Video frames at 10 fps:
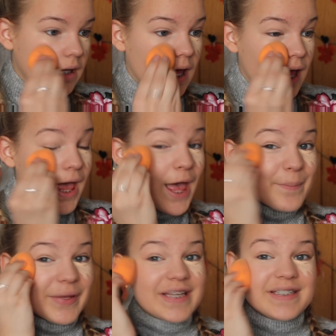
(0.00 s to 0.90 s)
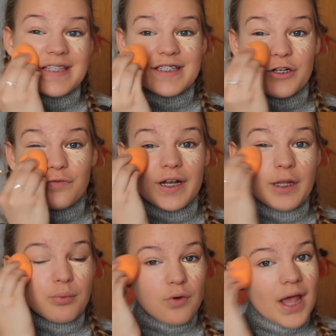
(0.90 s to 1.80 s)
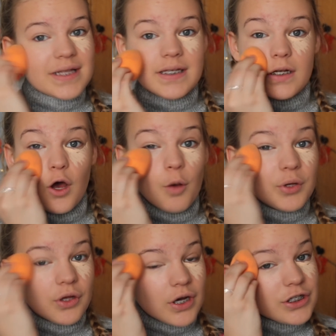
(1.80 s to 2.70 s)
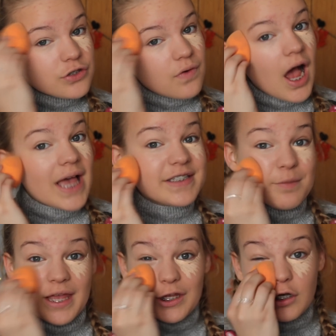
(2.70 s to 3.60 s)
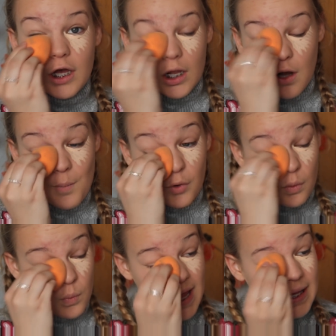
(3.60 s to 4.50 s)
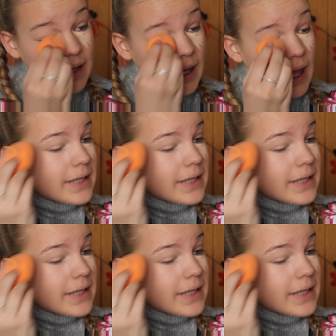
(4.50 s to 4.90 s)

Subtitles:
colour, because it's going to really brighten up your under eyes and make you look a lot more awake,